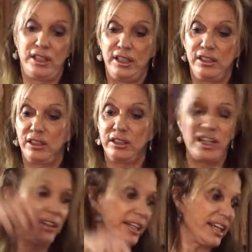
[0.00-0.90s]
And look, I
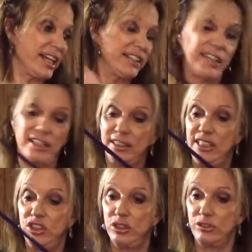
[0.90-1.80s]
think I got that
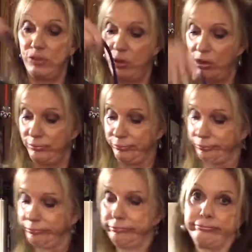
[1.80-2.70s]
t-shirt for
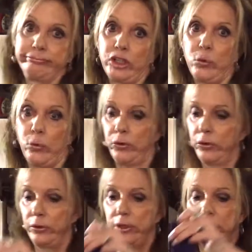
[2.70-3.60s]
$1.